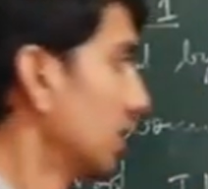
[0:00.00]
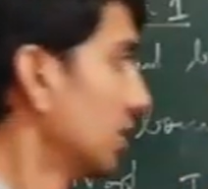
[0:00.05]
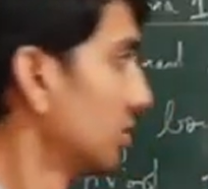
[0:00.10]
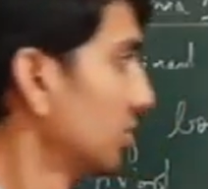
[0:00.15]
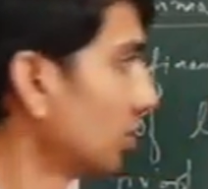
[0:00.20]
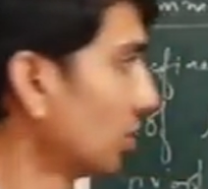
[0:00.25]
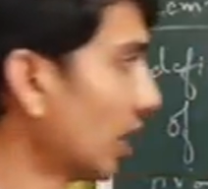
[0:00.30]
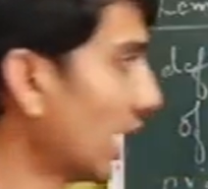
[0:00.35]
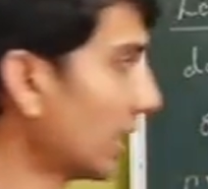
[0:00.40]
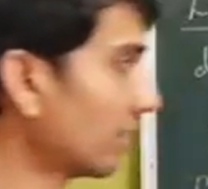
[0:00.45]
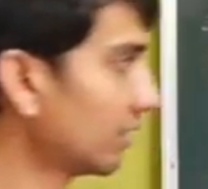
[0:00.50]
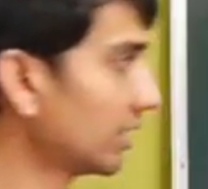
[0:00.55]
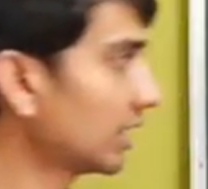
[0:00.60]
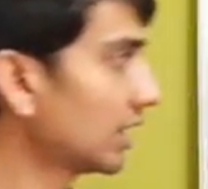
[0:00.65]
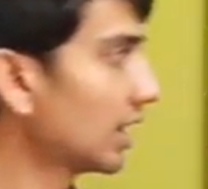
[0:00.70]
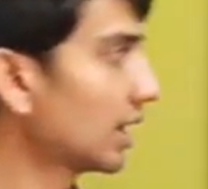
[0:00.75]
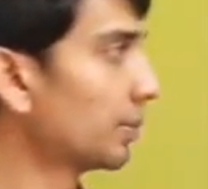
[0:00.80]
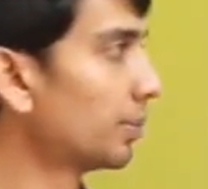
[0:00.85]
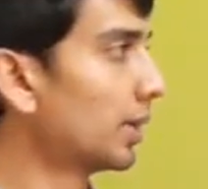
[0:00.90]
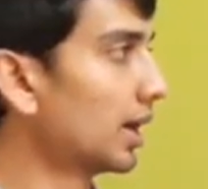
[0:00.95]
So
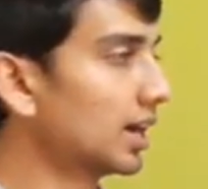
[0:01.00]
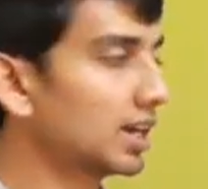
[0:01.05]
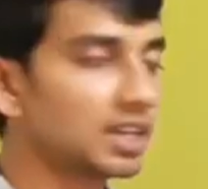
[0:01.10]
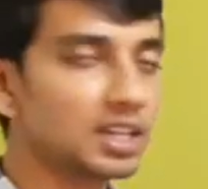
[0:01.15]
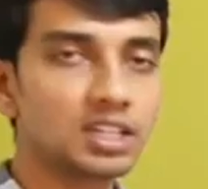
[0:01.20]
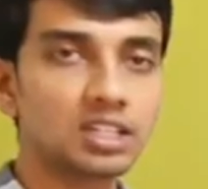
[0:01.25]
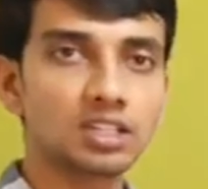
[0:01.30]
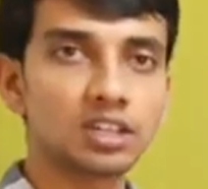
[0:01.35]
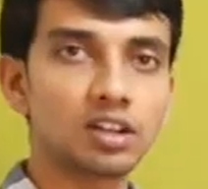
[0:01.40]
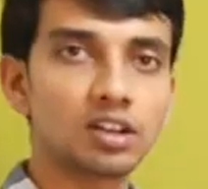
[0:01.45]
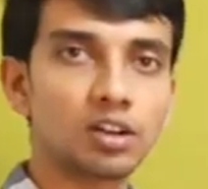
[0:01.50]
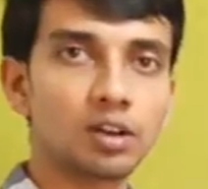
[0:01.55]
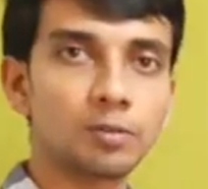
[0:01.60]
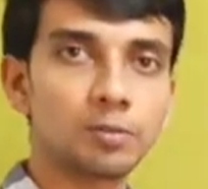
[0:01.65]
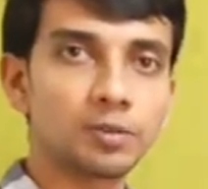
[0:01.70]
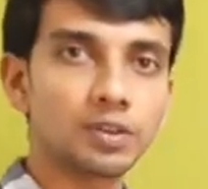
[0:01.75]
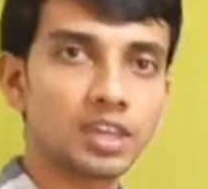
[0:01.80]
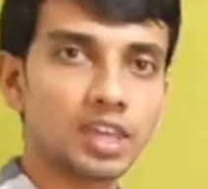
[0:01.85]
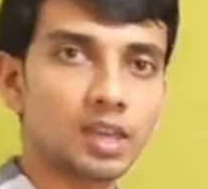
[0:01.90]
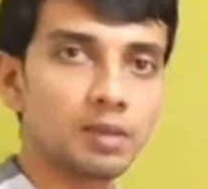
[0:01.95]
having a partition
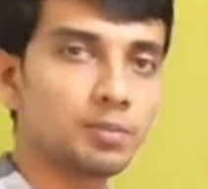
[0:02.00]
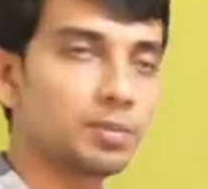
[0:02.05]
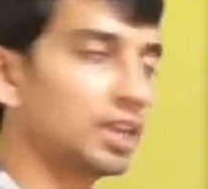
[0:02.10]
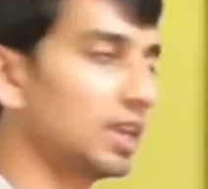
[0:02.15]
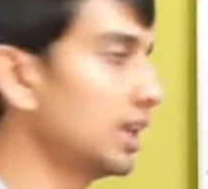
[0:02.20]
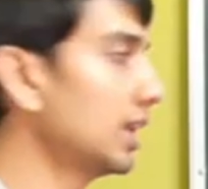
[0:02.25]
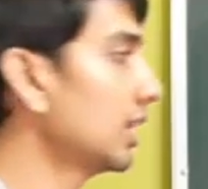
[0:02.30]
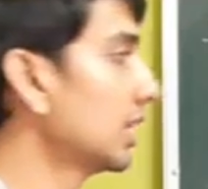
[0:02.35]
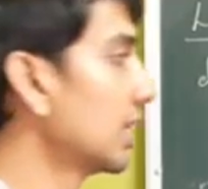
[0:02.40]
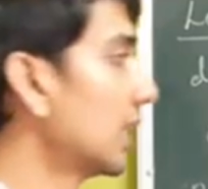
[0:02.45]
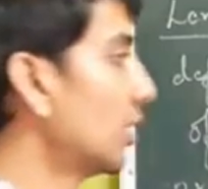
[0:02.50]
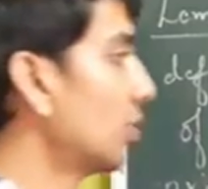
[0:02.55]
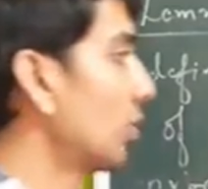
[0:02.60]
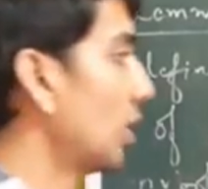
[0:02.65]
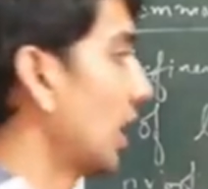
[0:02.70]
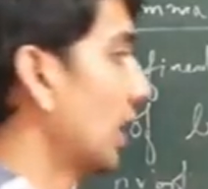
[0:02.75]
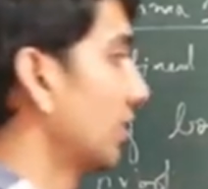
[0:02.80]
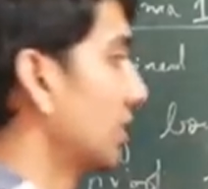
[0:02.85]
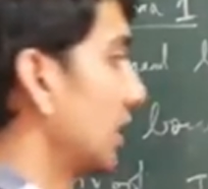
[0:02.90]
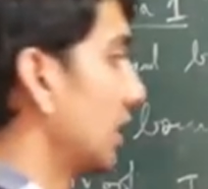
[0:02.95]
of AB, now
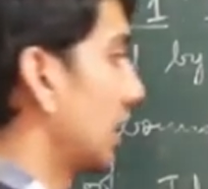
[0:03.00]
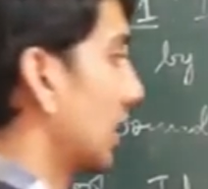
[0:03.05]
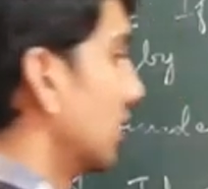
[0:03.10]
I will